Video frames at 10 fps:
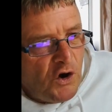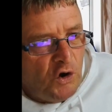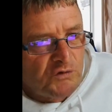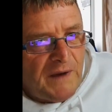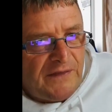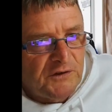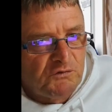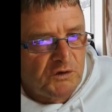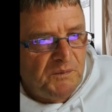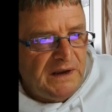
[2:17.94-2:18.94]
old method
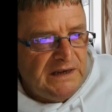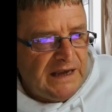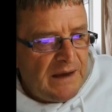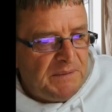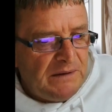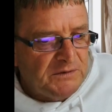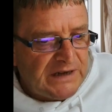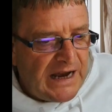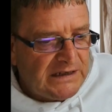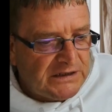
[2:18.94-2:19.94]
would be you get people
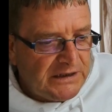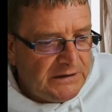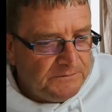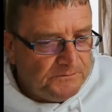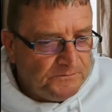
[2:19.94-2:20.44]
to actually